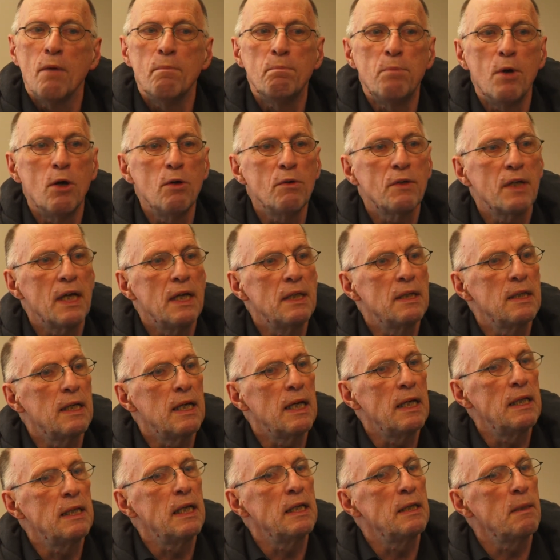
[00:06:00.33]
both
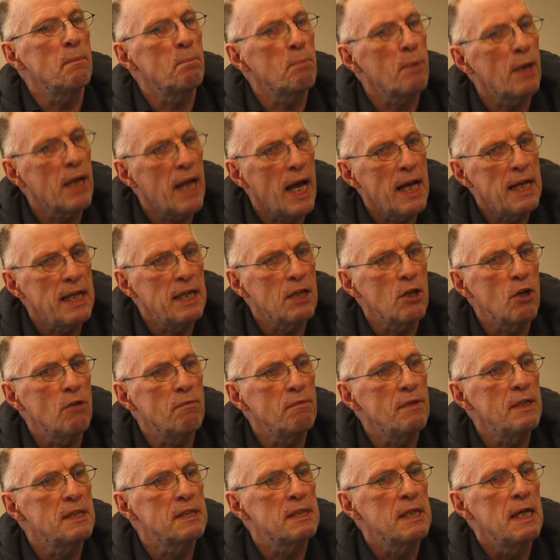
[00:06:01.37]
in the planning of
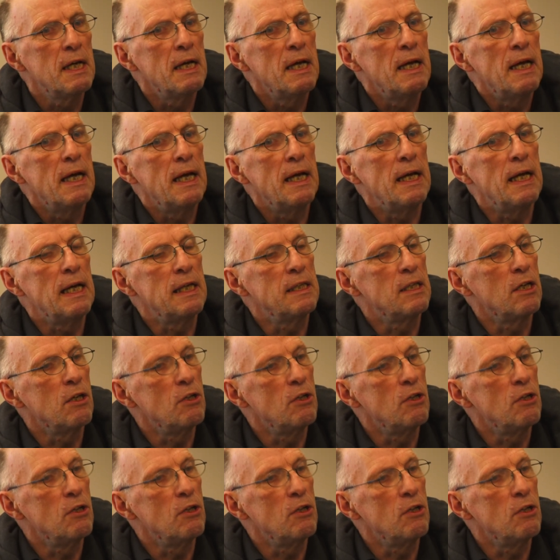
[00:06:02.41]
it, in the